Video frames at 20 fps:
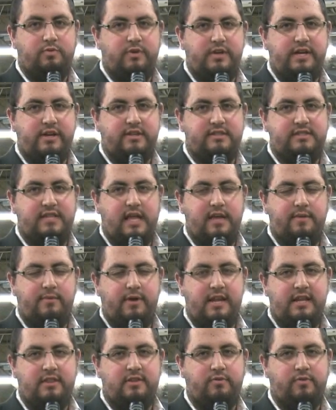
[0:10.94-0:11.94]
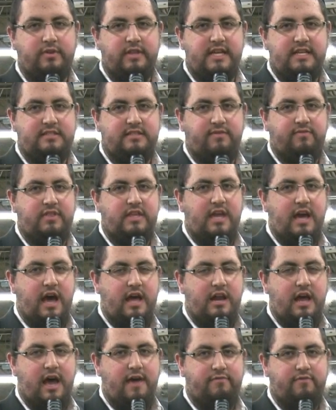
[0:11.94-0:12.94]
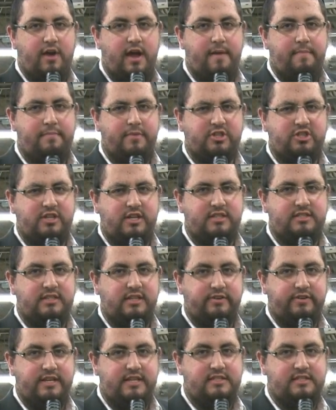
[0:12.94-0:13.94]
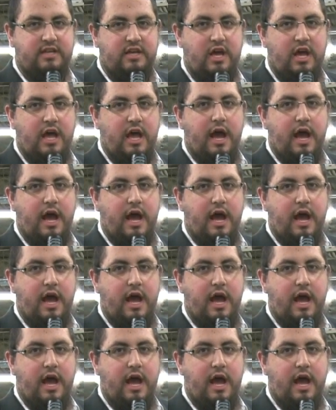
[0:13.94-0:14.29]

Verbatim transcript: We're here celebrating the release of the Yad Avraham Mishnah series,